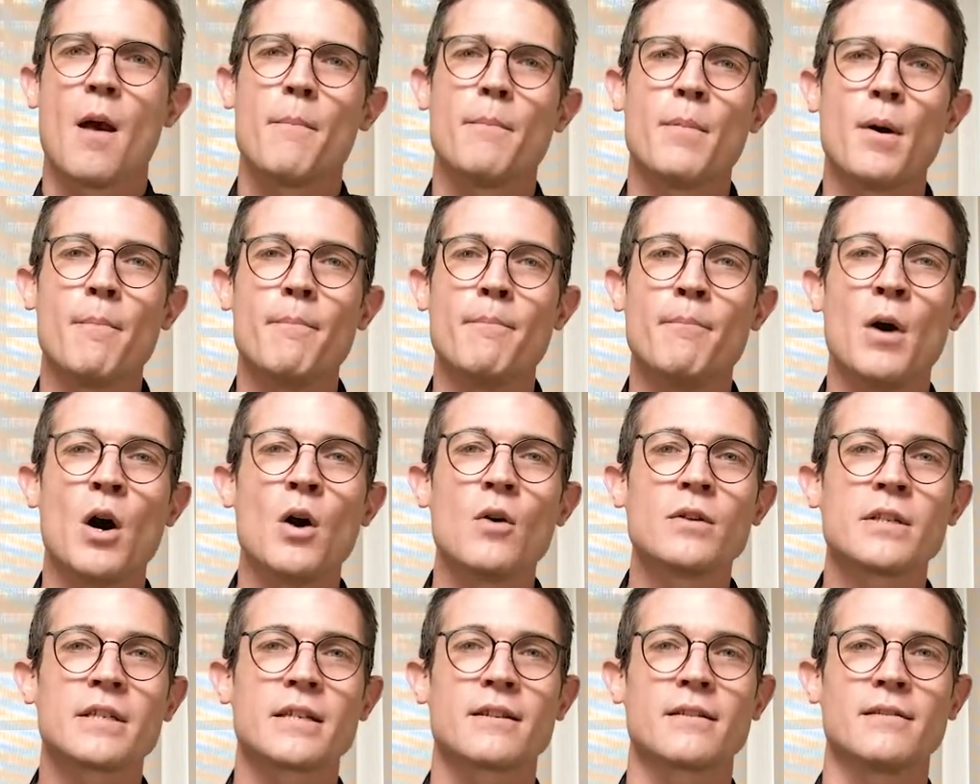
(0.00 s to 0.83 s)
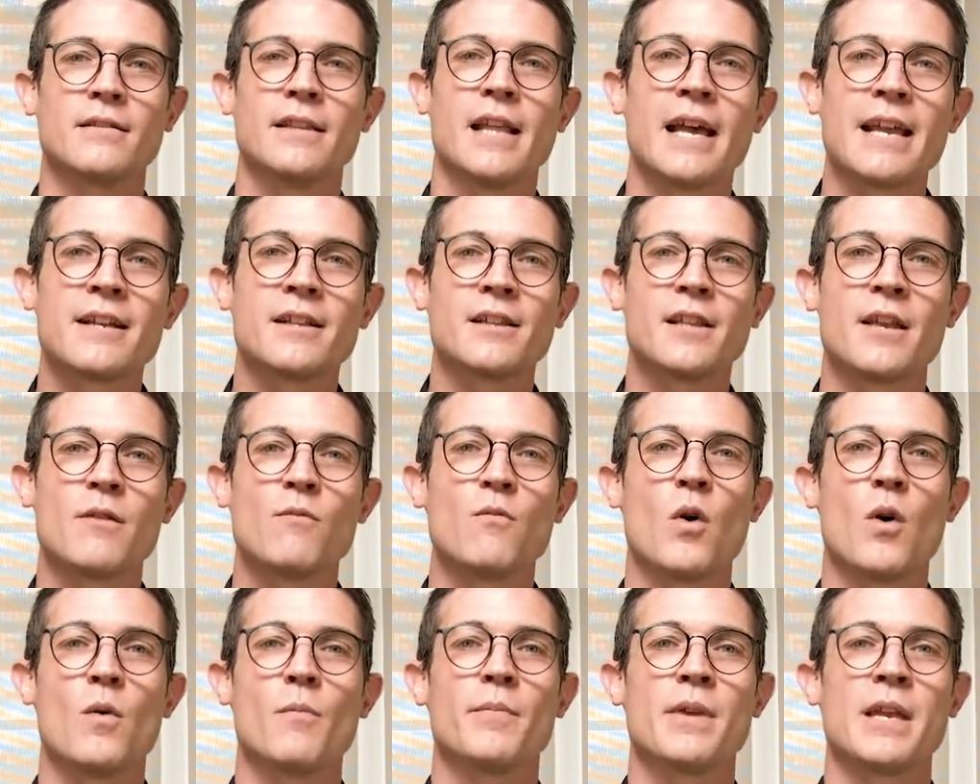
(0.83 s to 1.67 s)
But most likely
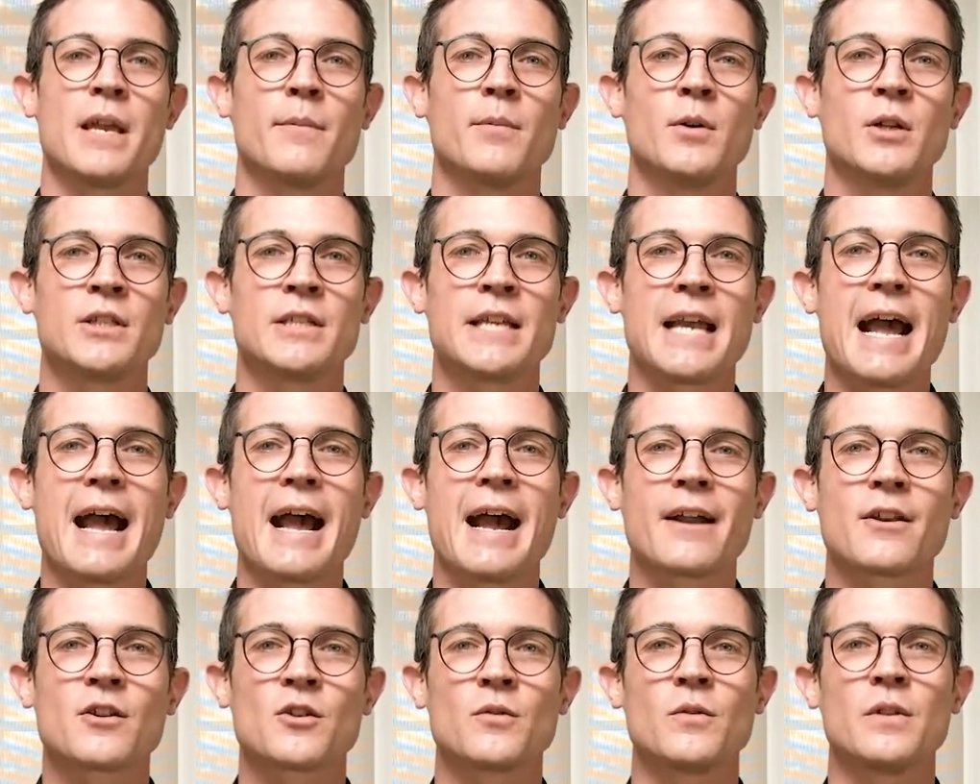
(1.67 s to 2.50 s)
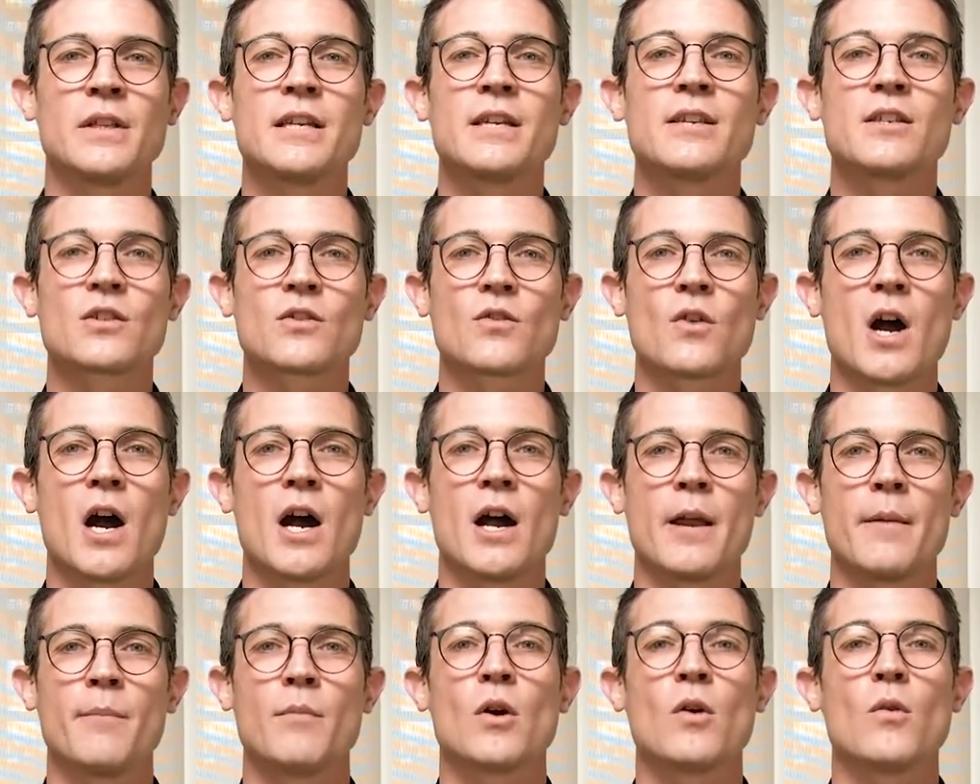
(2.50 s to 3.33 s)
won't be able to actually
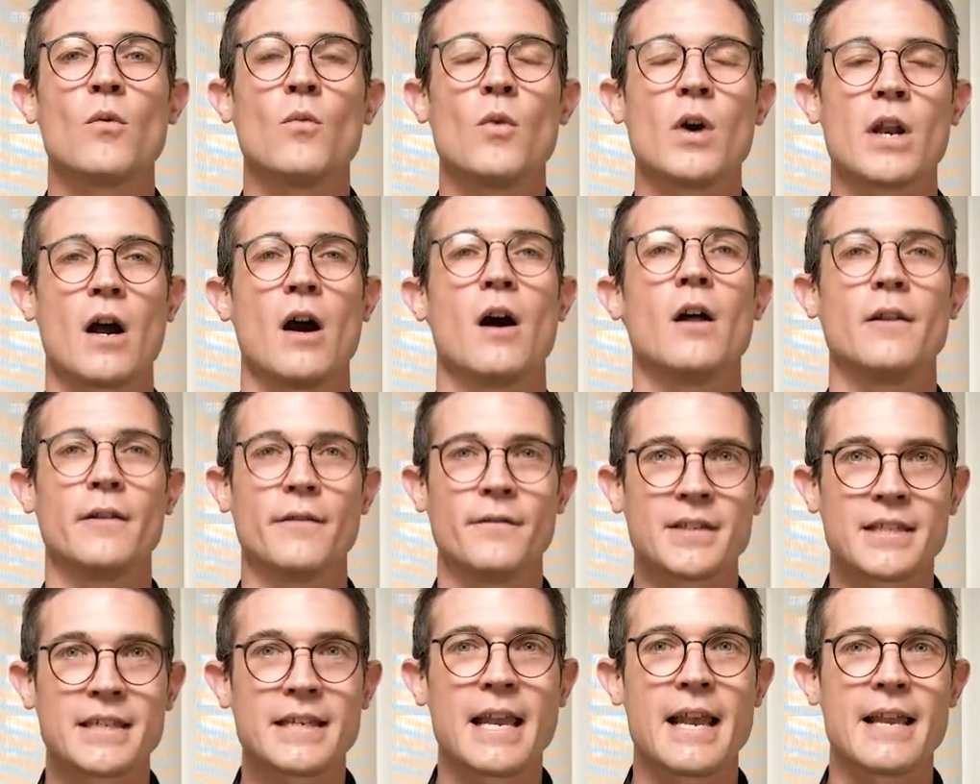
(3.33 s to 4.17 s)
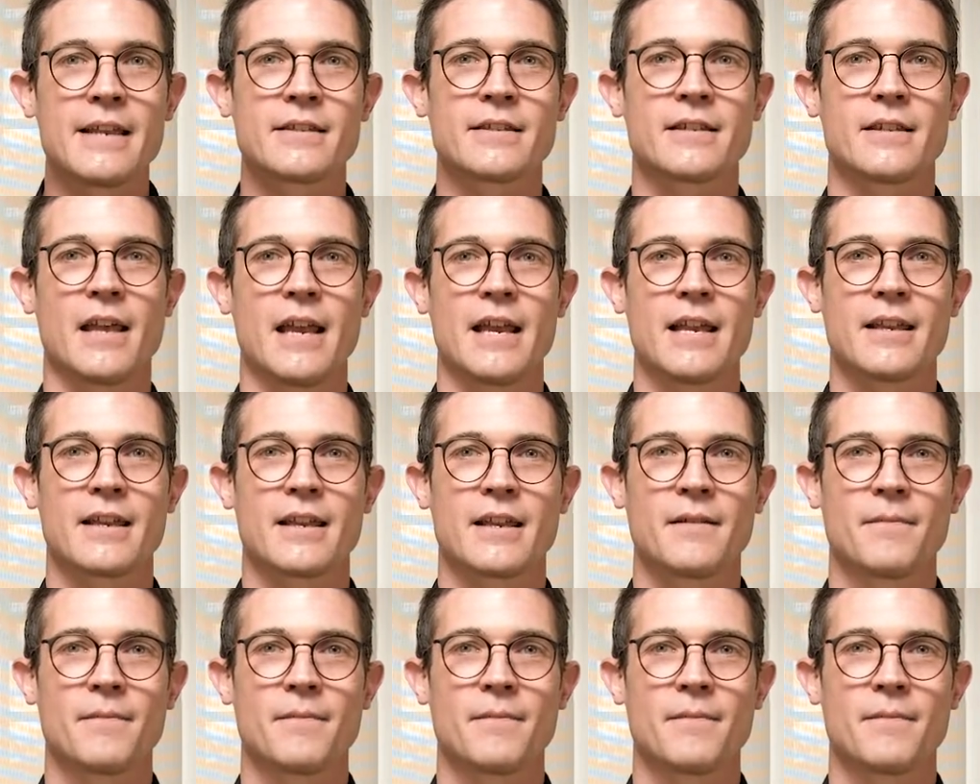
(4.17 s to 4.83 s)
describe what olives taste like.